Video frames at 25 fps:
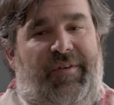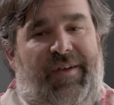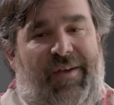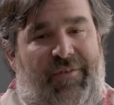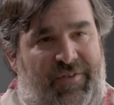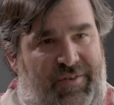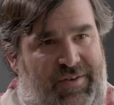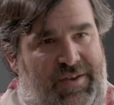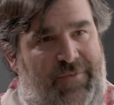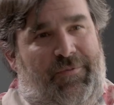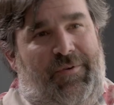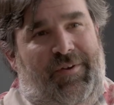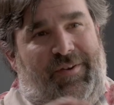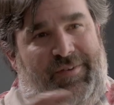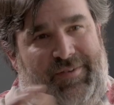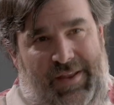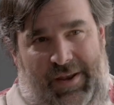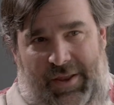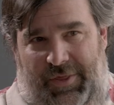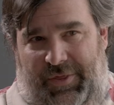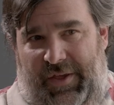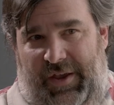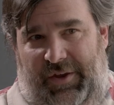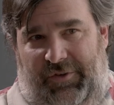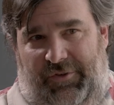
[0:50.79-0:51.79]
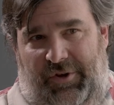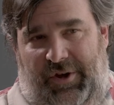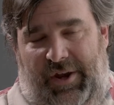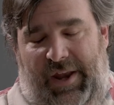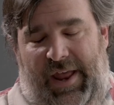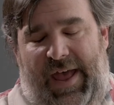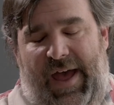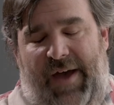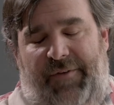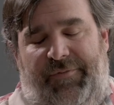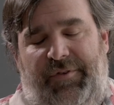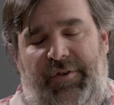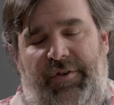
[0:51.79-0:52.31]
You have got a different set of things you're
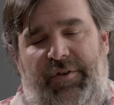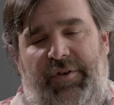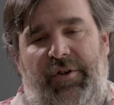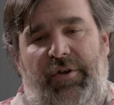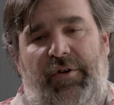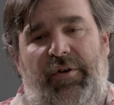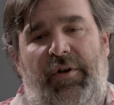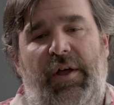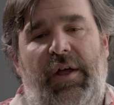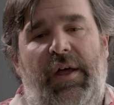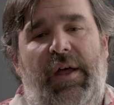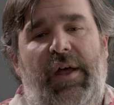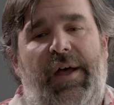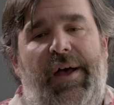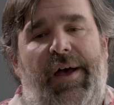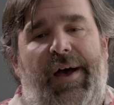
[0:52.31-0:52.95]
going to have to do.